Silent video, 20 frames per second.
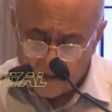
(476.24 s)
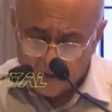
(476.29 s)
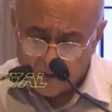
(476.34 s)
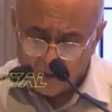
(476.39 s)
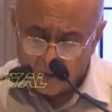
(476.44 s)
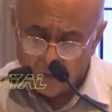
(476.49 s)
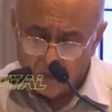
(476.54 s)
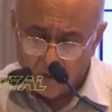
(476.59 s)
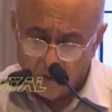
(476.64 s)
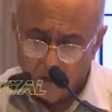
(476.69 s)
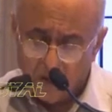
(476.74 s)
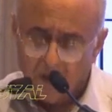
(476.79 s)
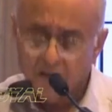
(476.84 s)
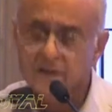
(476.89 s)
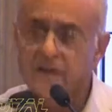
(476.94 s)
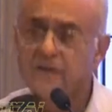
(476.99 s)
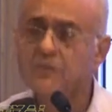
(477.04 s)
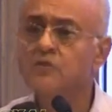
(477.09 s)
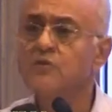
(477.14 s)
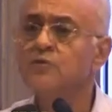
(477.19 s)
So
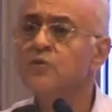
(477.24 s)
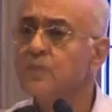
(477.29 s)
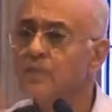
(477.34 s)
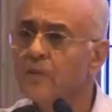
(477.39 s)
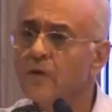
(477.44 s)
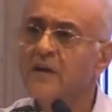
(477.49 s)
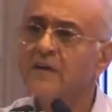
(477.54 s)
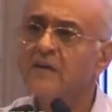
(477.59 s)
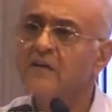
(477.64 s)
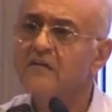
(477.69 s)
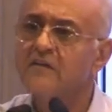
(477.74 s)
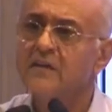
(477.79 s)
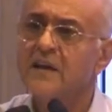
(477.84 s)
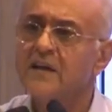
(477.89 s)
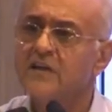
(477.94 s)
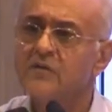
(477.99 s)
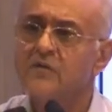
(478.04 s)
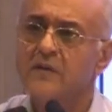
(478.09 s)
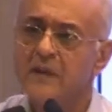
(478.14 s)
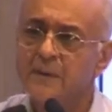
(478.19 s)
there was no point in
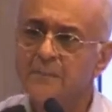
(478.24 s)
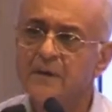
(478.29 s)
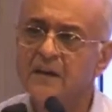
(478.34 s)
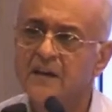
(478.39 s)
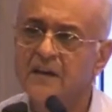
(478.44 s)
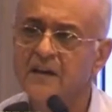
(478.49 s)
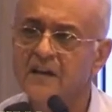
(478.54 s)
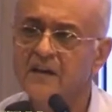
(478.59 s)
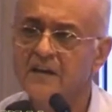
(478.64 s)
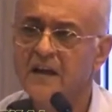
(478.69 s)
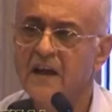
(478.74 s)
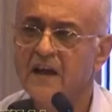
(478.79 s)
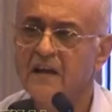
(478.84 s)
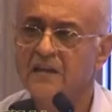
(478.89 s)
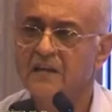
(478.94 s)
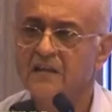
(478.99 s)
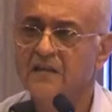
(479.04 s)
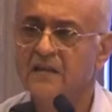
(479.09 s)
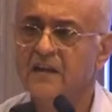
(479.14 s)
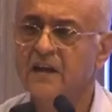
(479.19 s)
trying to replicate
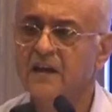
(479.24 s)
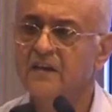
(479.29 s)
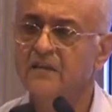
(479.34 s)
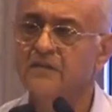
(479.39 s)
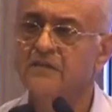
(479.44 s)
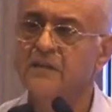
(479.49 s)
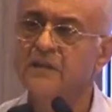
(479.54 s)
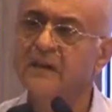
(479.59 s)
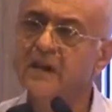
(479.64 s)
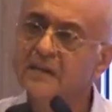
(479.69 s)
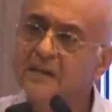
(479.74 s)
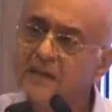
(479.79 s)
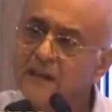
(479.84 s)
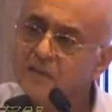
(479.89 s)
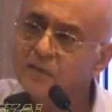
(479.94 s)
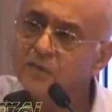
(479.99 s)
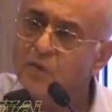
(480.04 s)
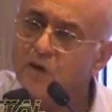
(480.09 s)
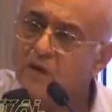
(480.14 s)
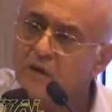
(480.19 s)
that kind of thing, and
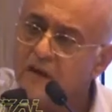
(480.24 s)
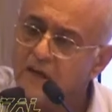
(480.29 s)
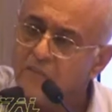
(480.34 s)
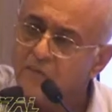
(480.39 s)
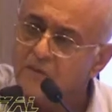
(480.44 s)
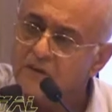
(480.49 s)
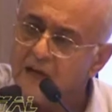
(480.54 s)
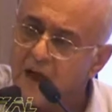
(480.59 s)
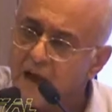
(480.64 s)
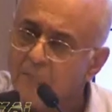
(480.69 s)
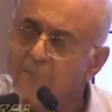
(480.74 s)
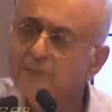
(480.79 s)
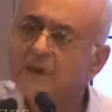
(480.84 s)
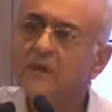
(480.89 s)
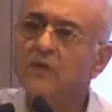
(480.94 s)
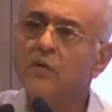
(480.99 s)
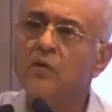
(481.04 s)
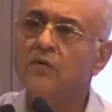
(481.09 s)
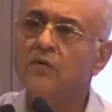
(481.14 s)
that's what was happening